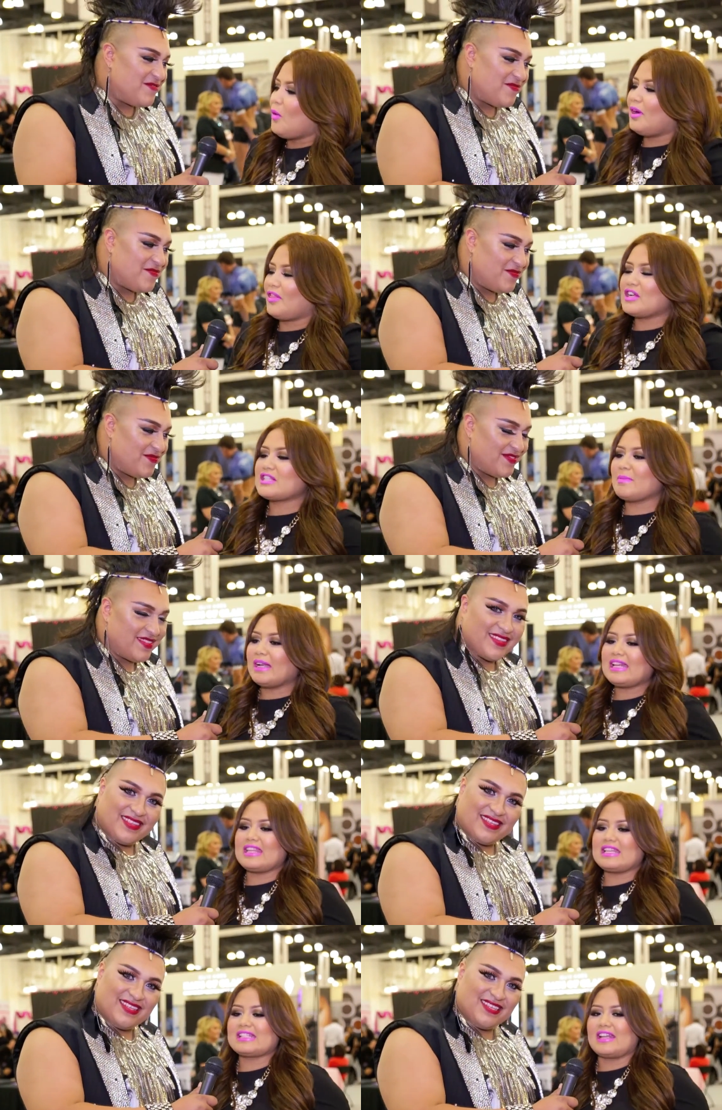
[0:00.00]
Speaker 1: Well, there's many
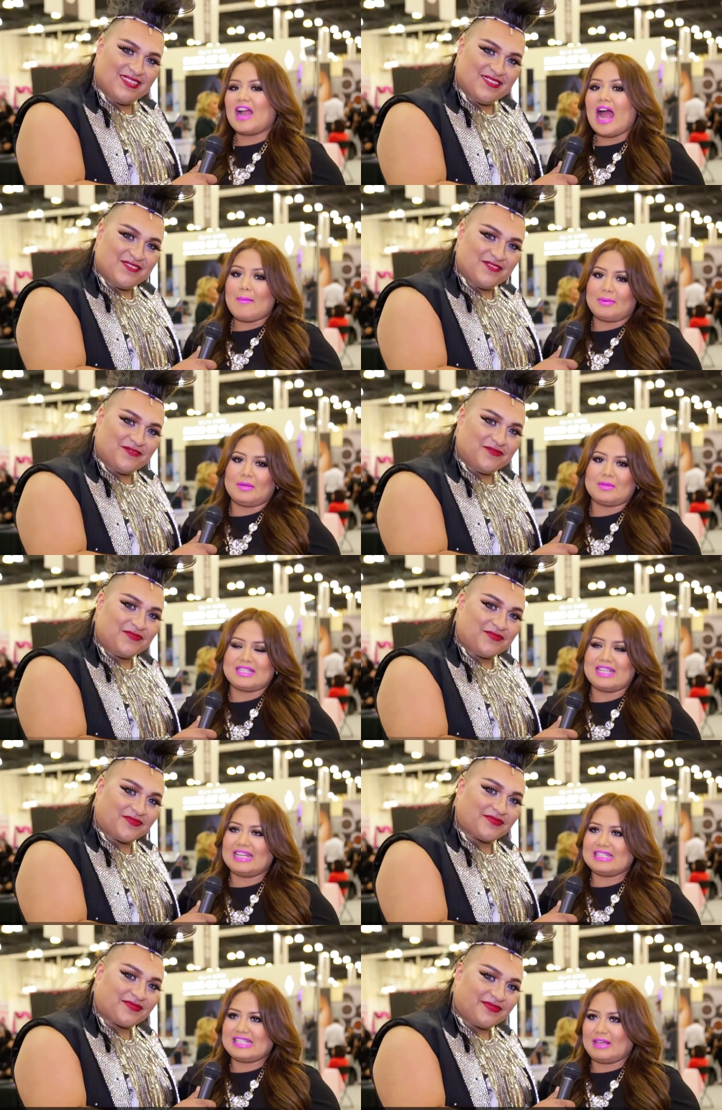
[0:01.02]
things that are happening with
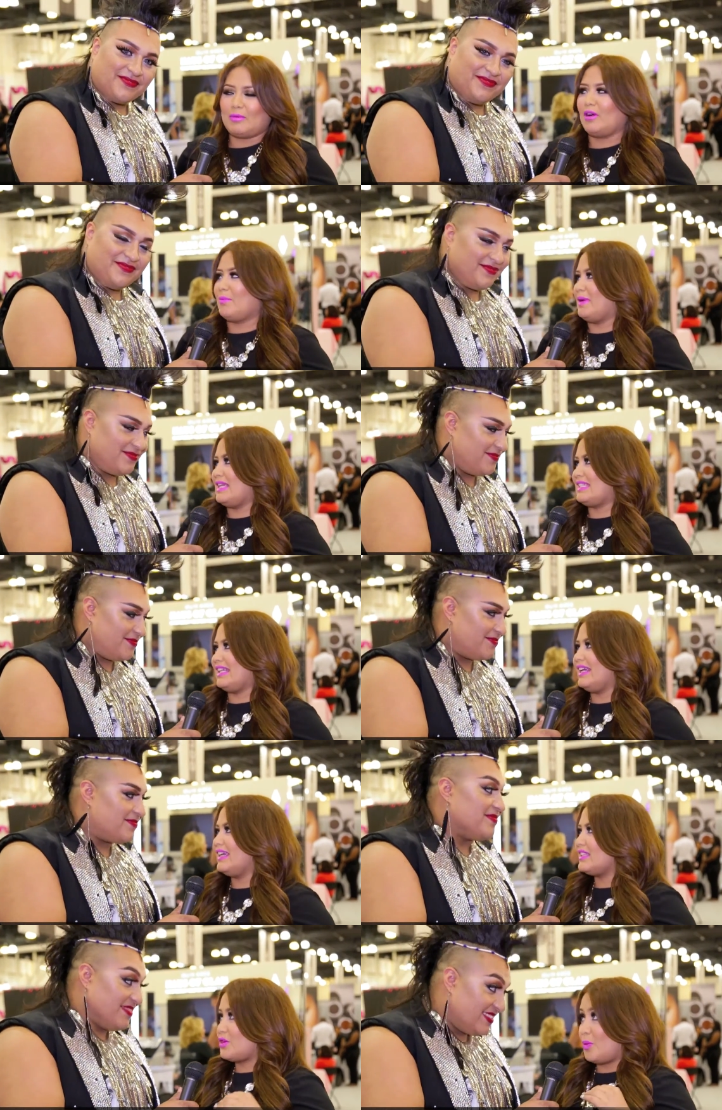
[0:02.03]
TNT. We're
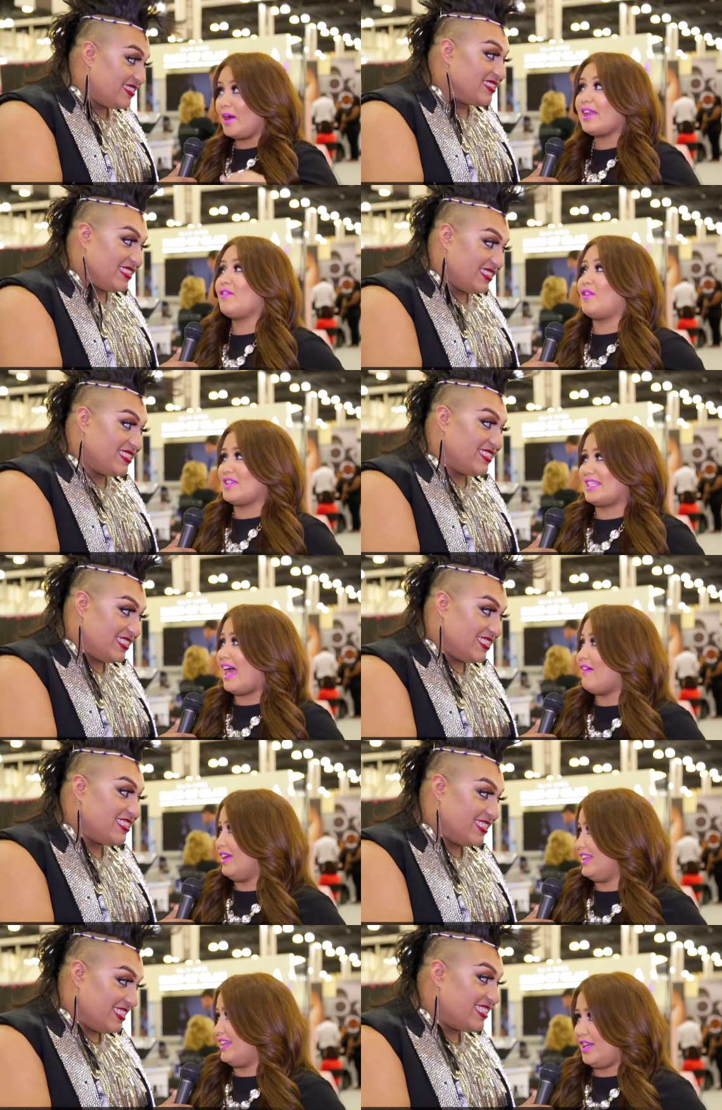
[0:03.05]
busy
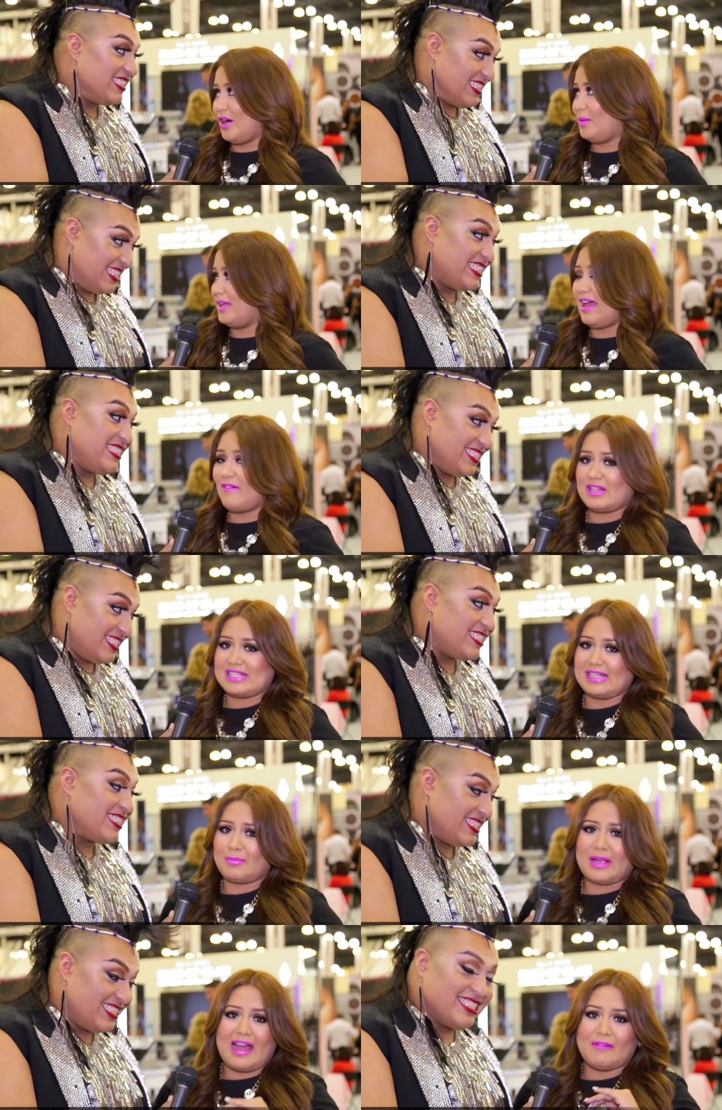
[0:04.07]
24/7. You know, we never
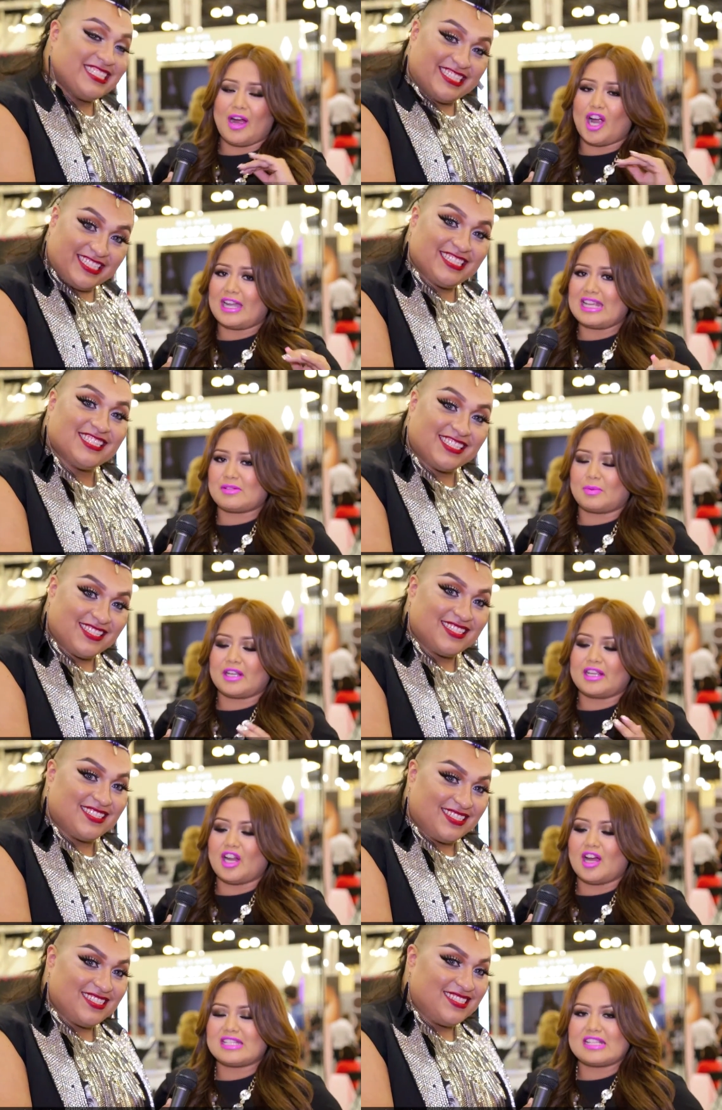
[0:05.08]
sleep. We have artists working
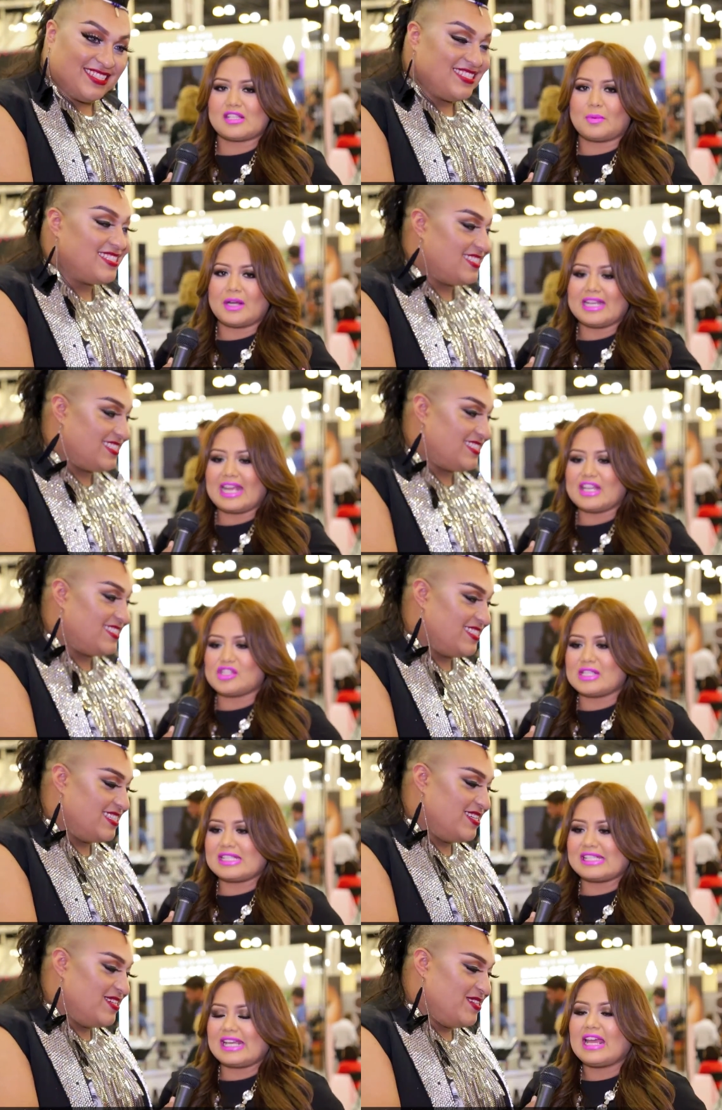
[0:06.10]
all day. So we're an
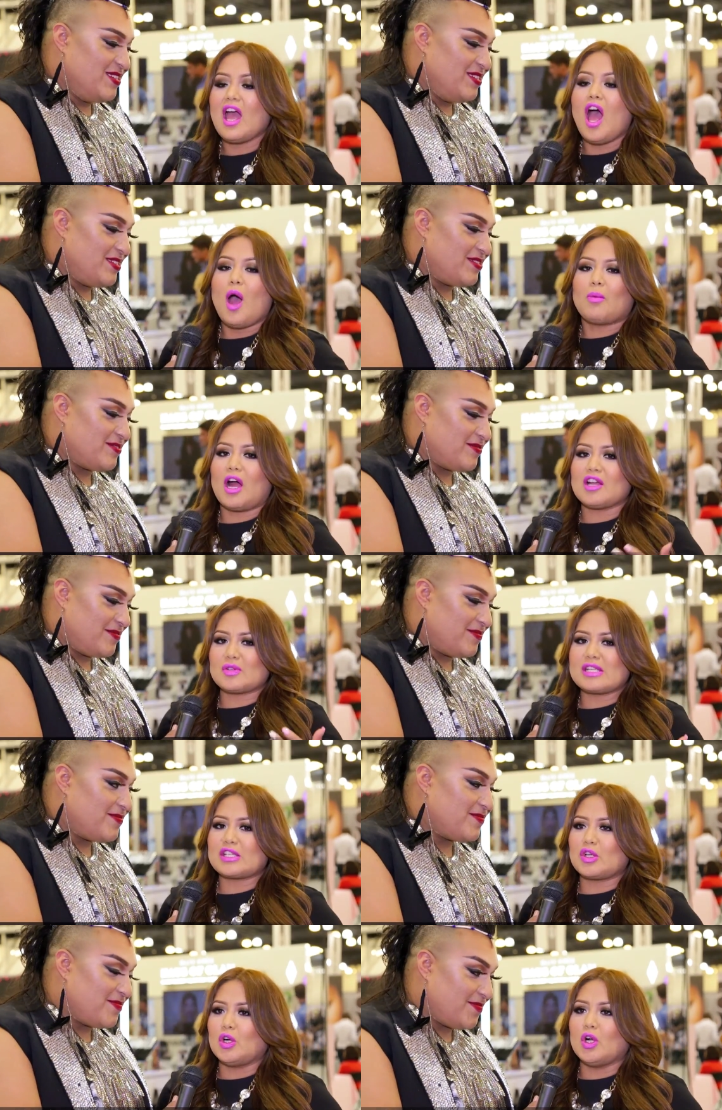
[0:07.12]
agency. We're also a
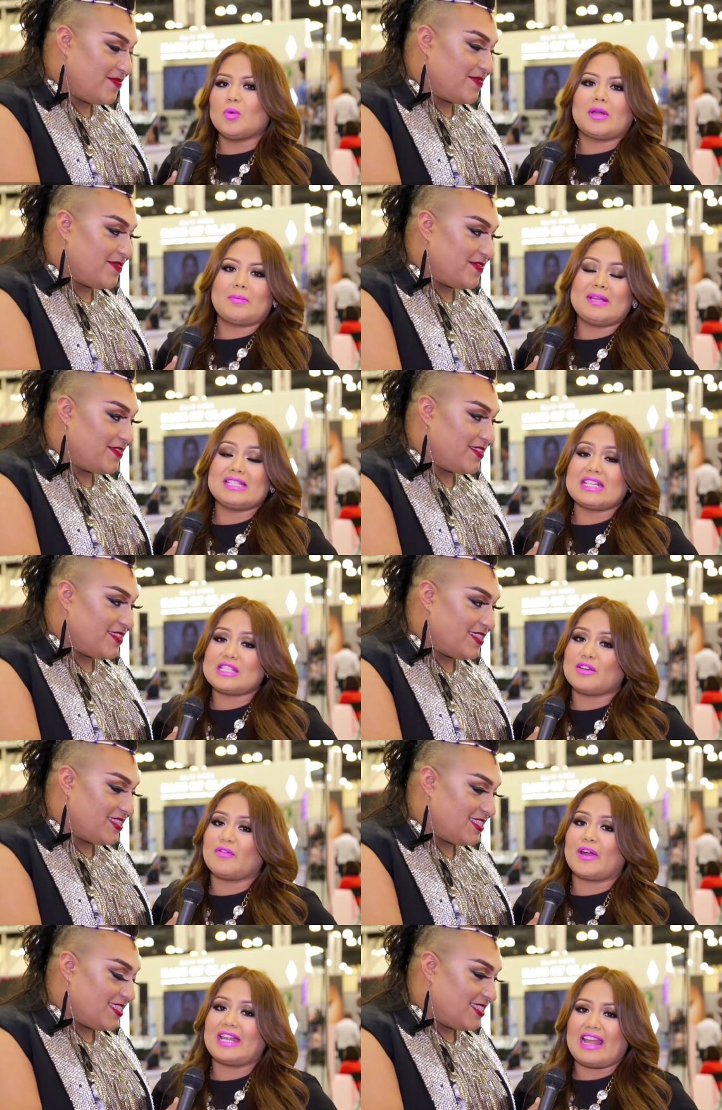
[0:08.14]
school. We've been
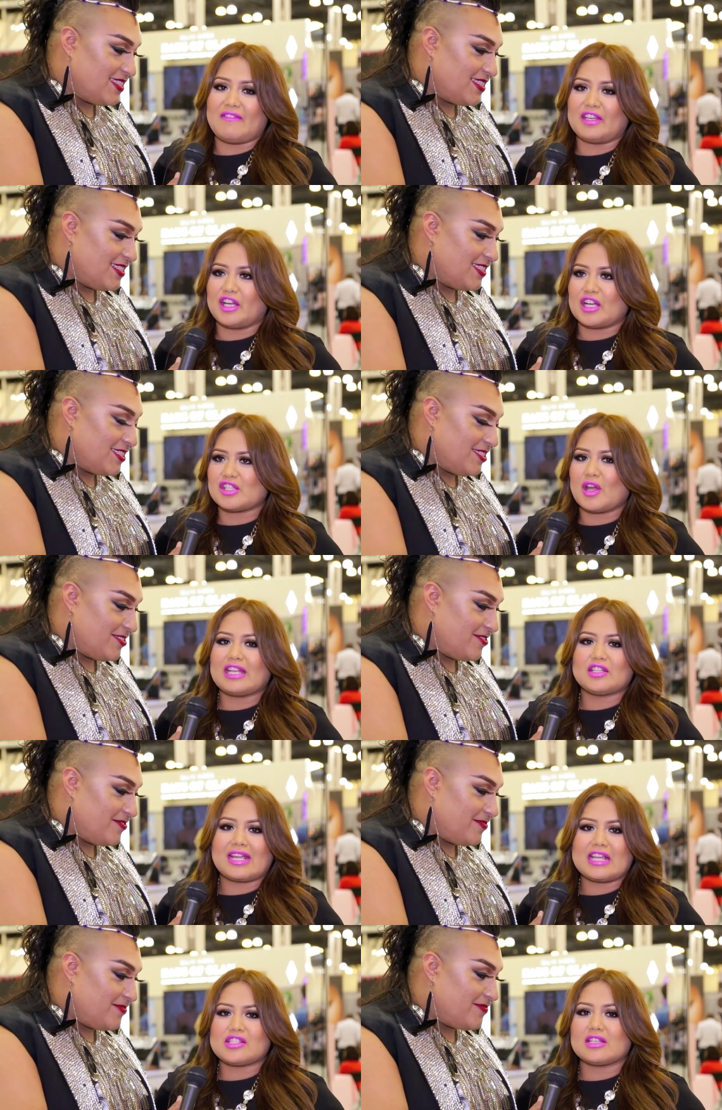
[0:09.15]
teaching for 11 years. So
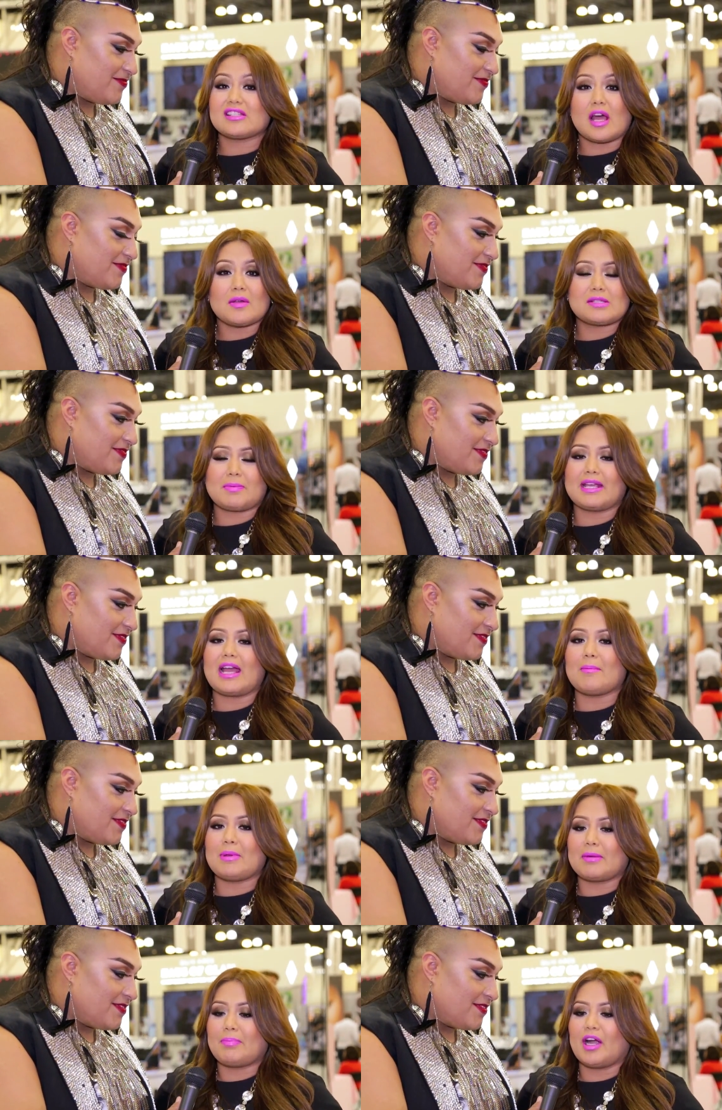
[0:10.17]
education has always been a
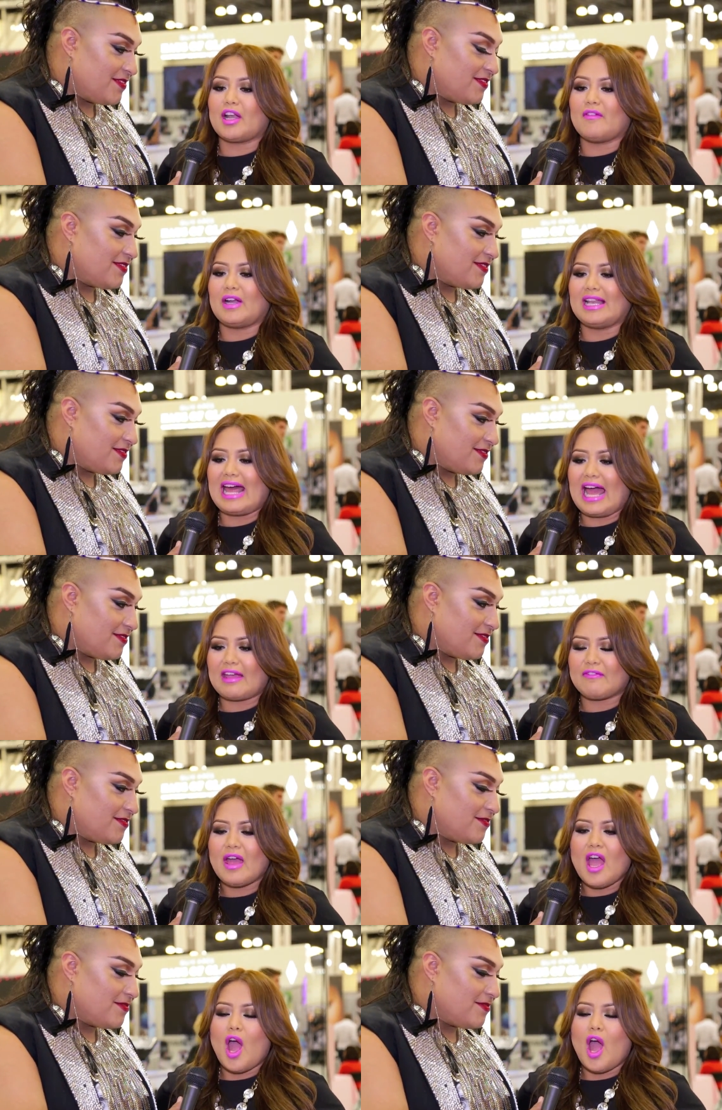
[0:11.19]
big part of our life.